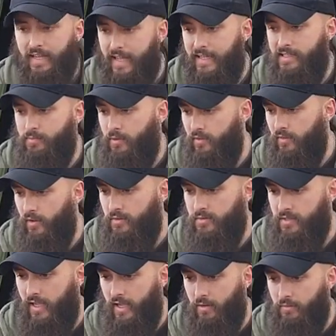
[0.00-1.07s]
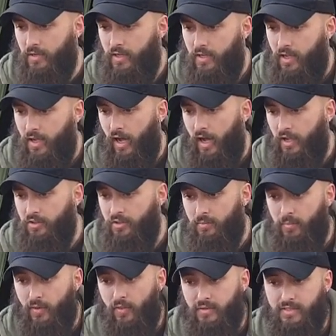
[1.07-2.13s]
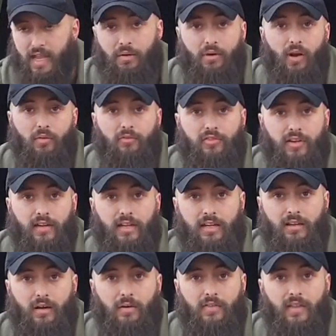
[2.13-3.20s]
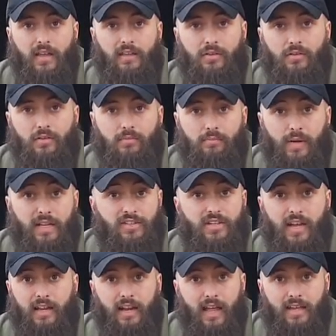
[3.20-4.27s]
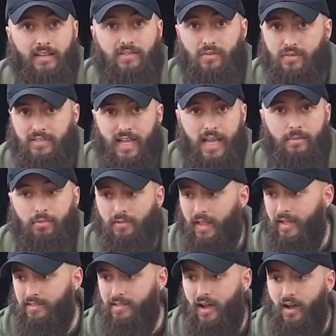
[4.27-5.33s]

need to put those down, uh, you can put those down confidently knowing that your bed chair legs or table legs